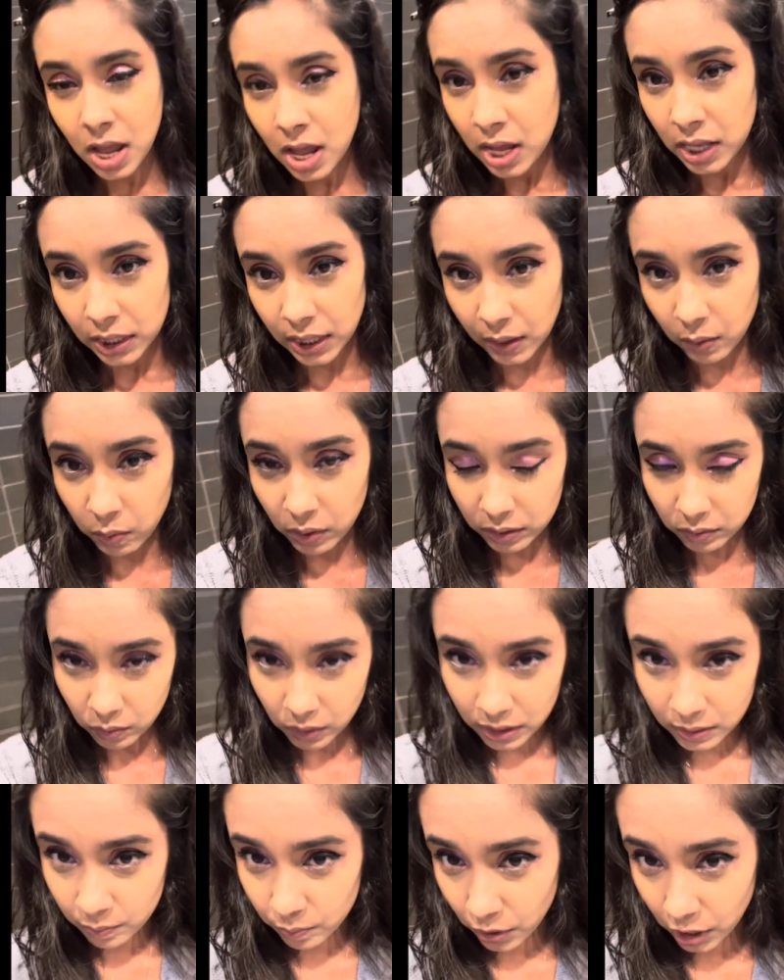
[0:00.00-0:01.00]
like
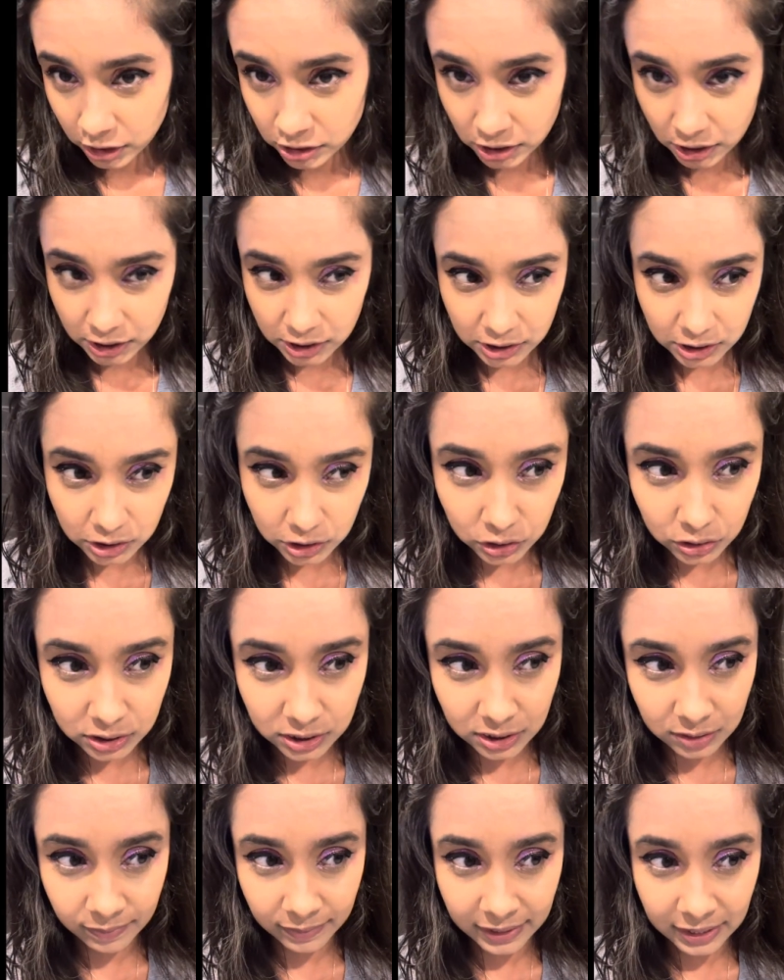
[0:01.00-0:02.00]
what projects do you
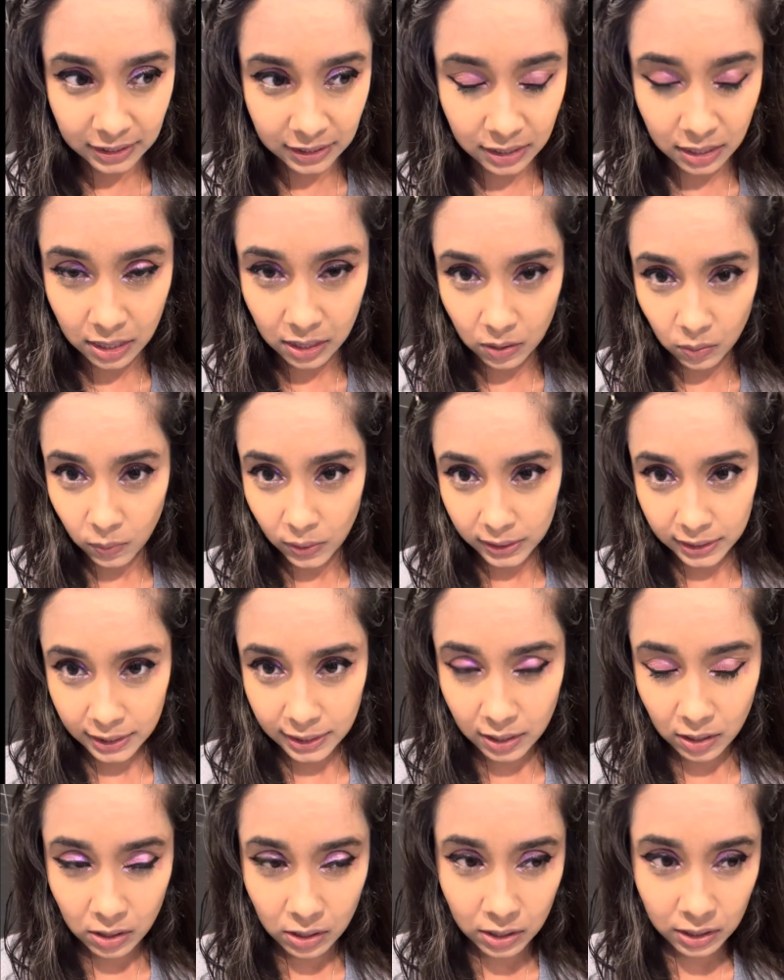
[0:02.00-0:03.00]
see me working
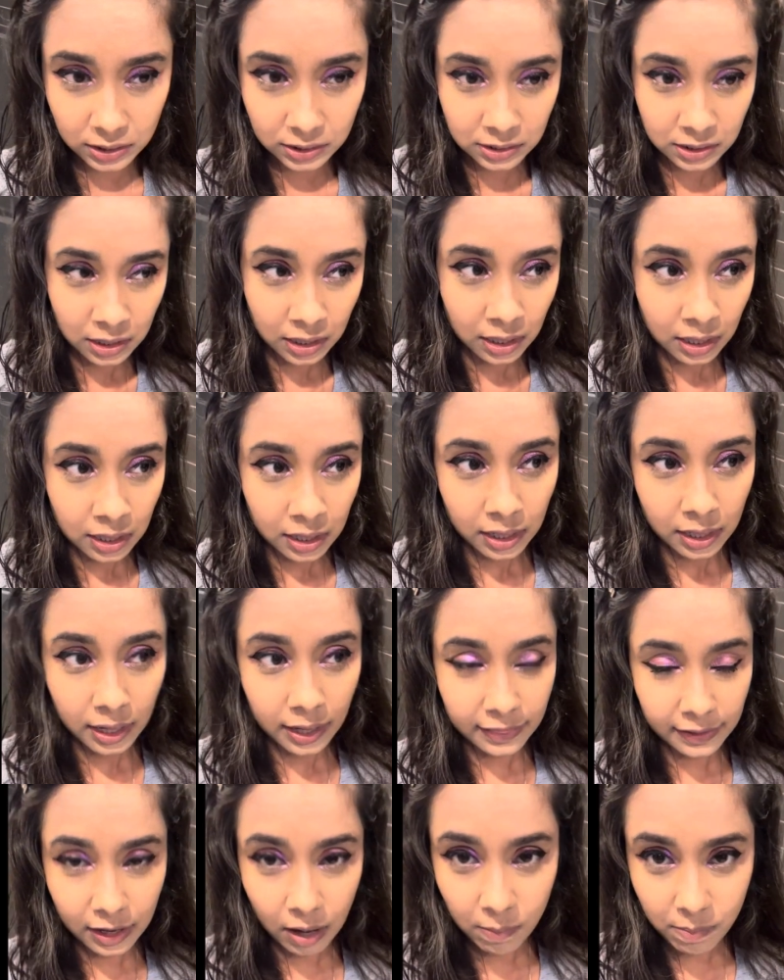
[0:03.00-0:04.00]
on at
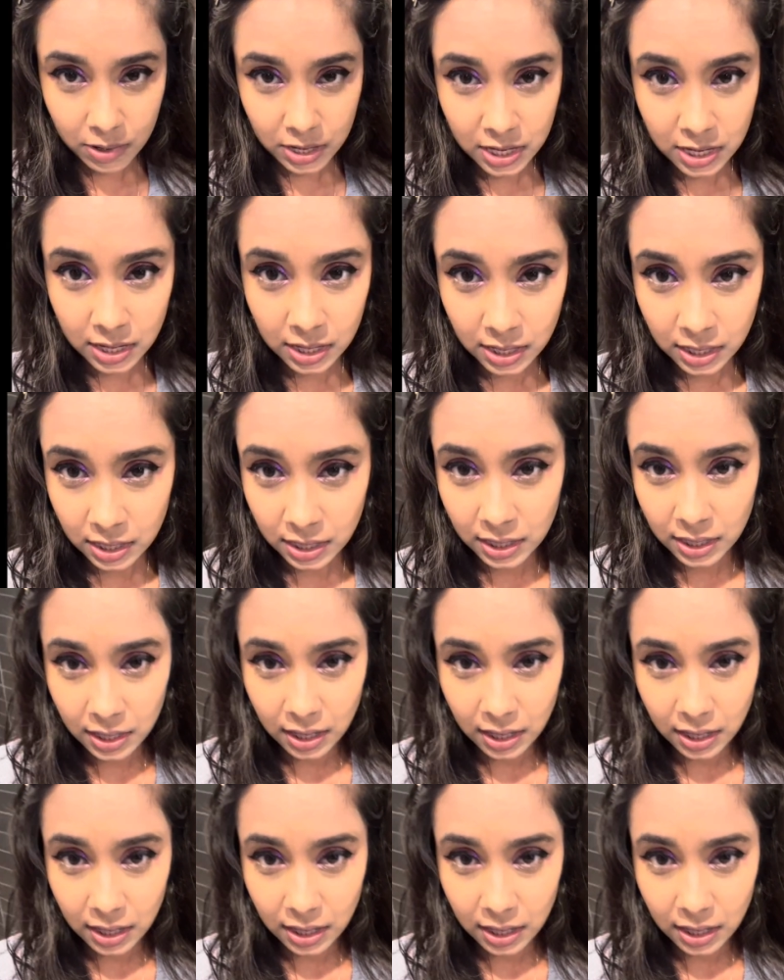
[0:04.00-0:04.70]
the company,